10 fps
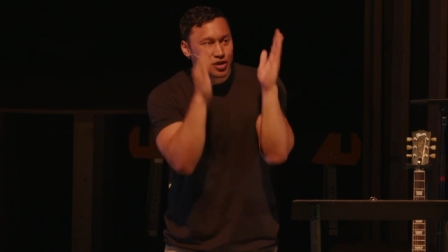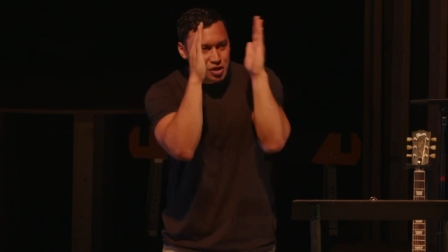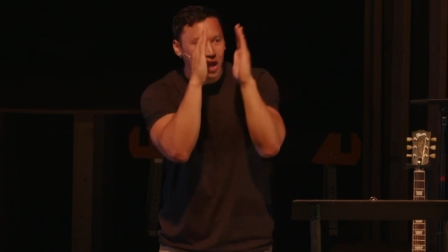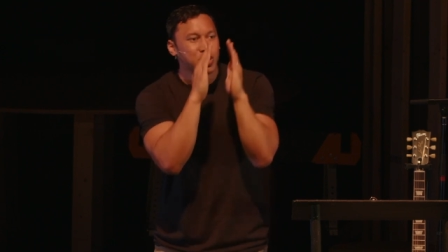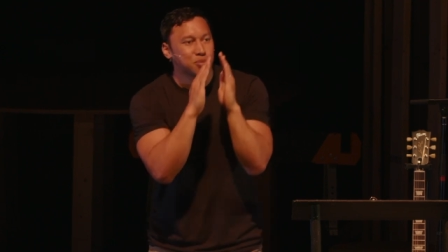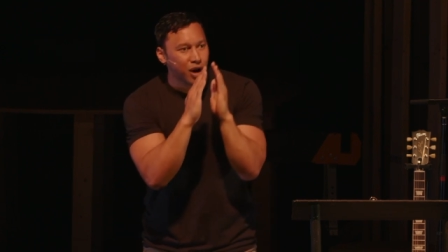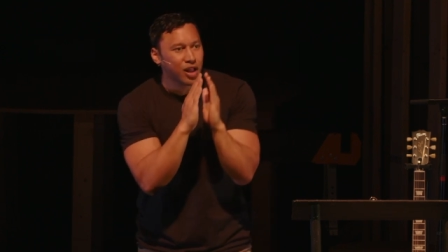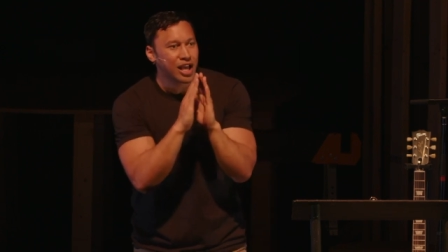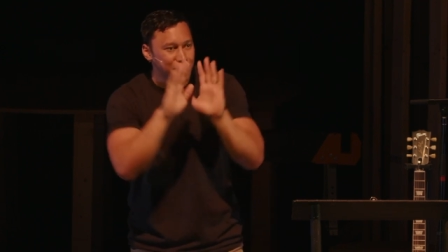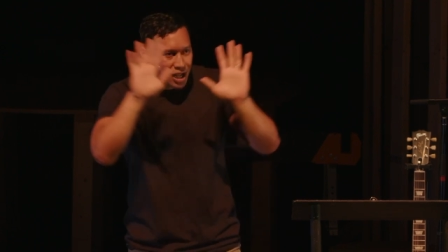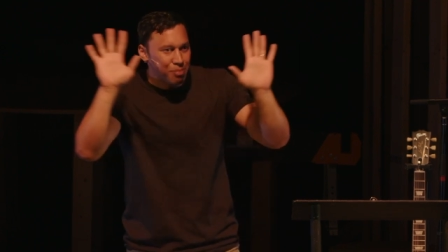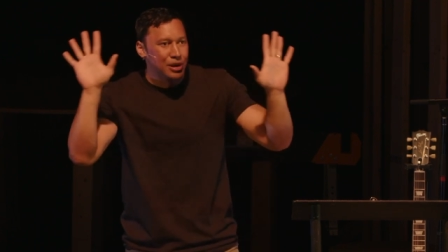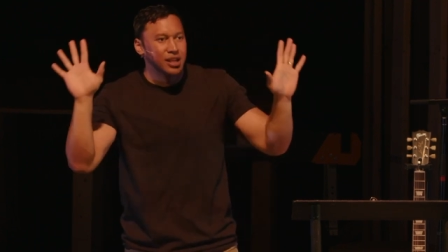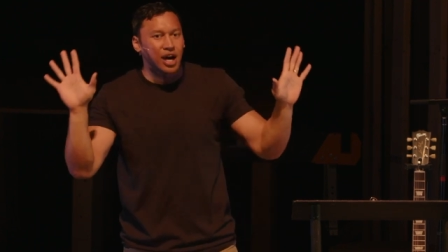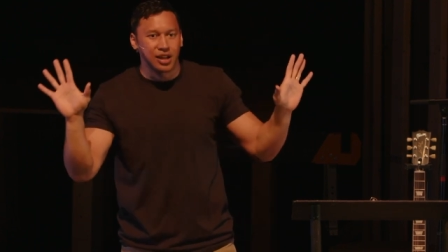of just how small I am and how
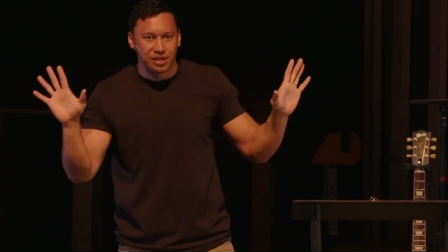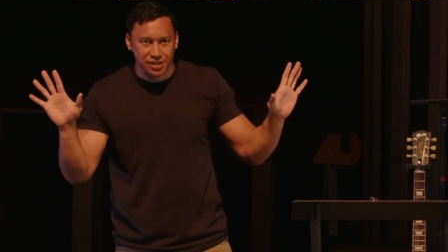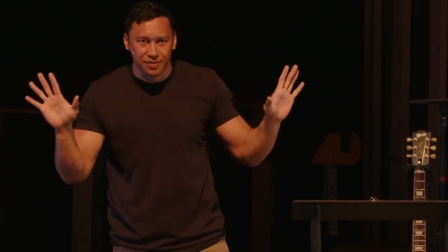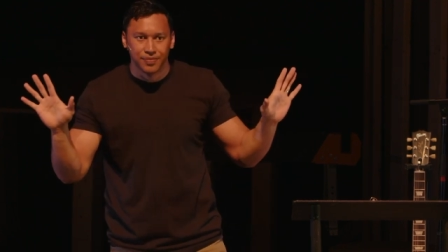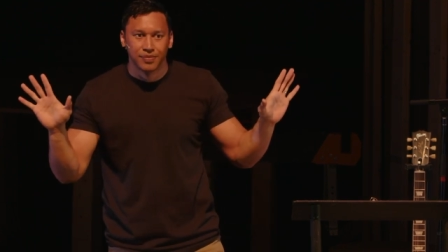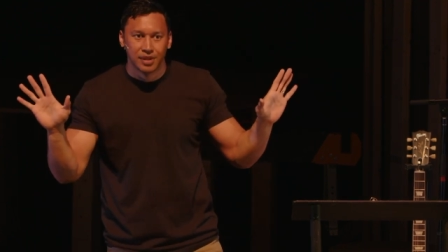big God is.